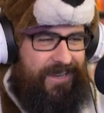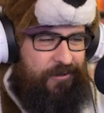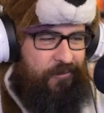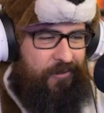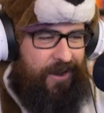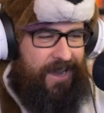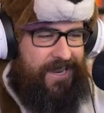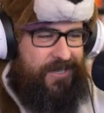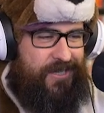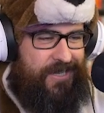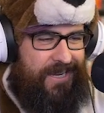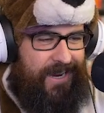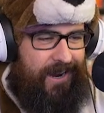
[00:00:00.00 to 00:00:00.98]
you
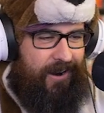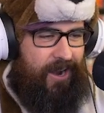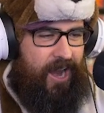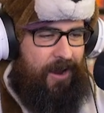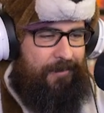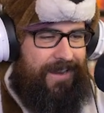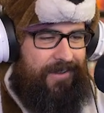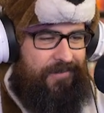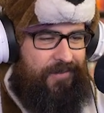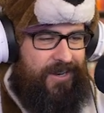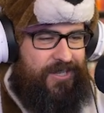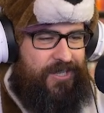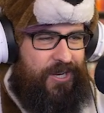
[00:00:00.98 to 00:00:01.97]
fudged or how many
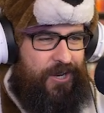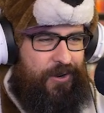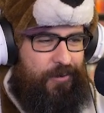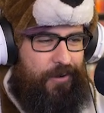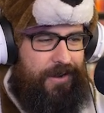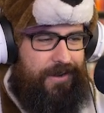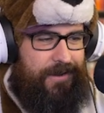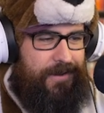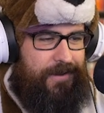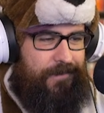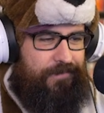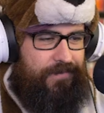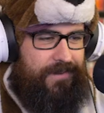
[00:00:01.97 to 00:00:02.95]
fudged you. Ugh.
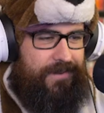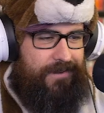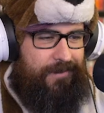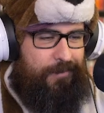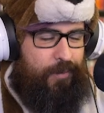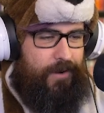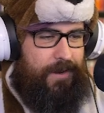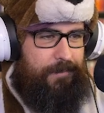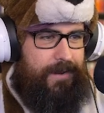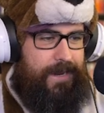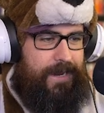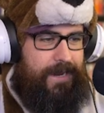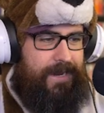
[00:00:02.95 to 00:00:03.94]
Don't point at
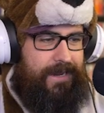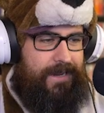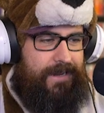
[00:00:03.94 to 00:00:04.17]
me.